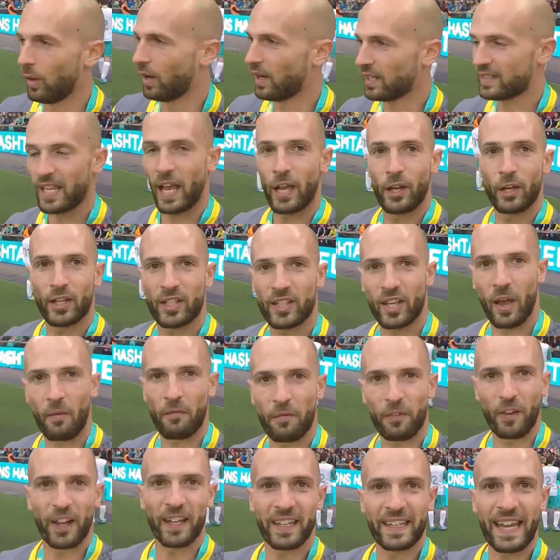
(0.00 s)
I'll tell you
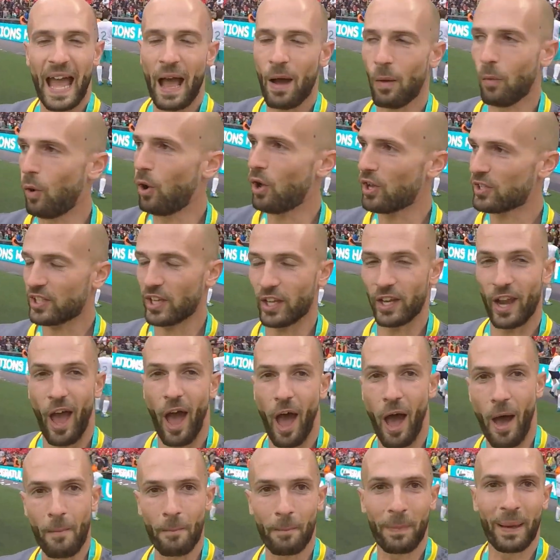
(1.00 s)
something, that was an
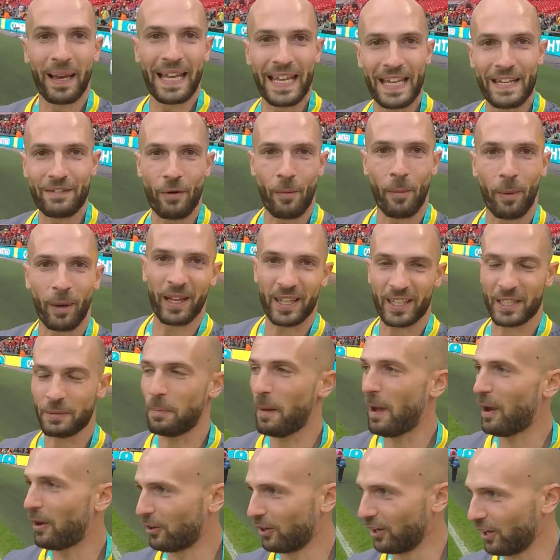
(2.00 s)
unbelievable
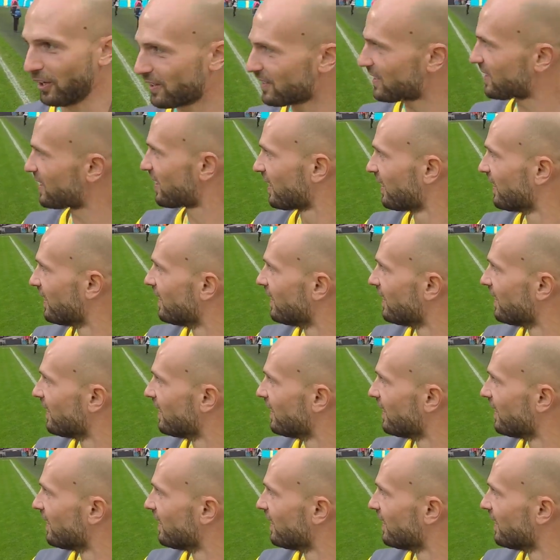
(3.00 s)
experience.